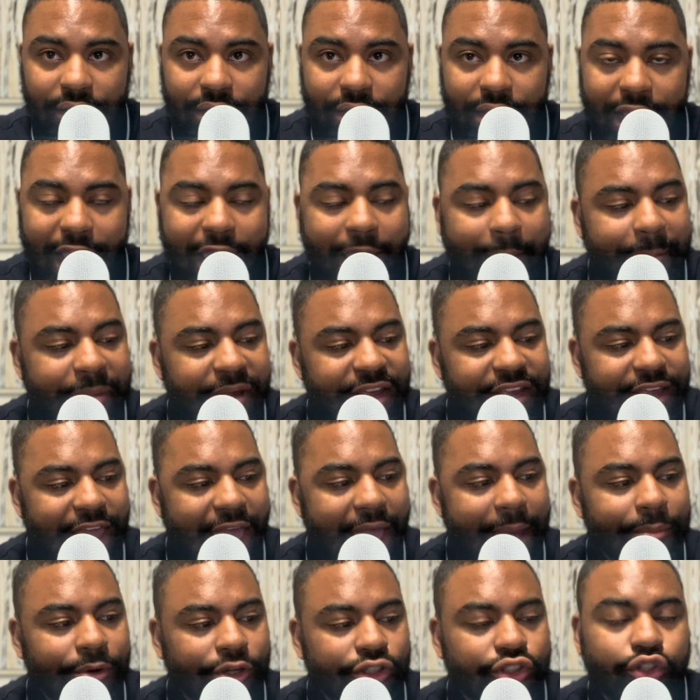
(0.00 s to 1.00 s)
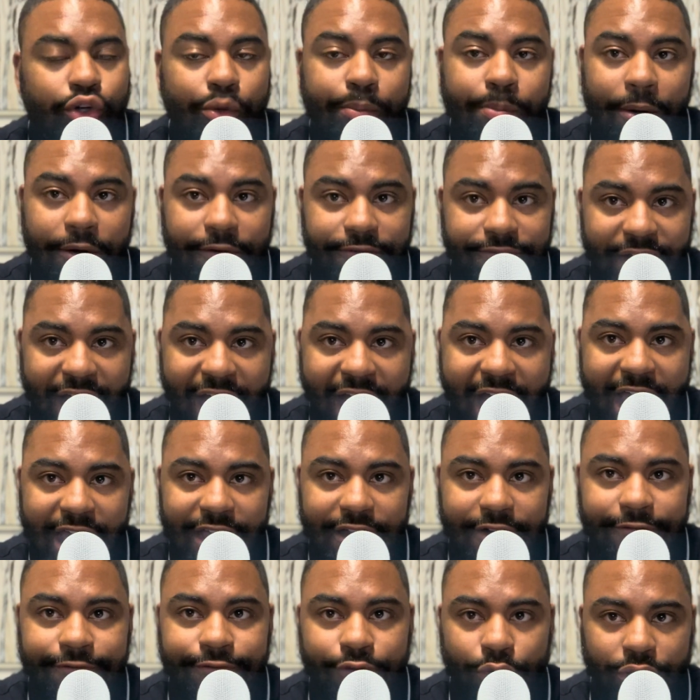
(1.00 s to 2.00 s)
and being able to
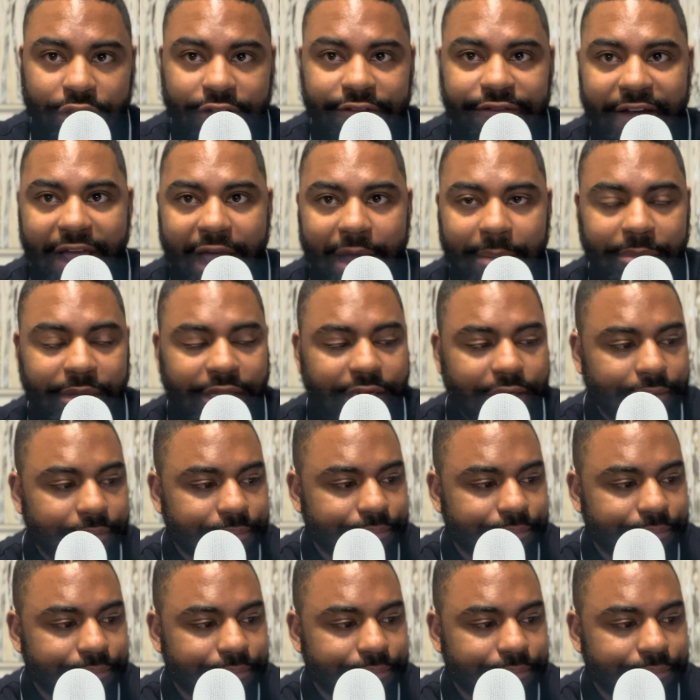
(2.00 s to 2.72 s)
provide for the family.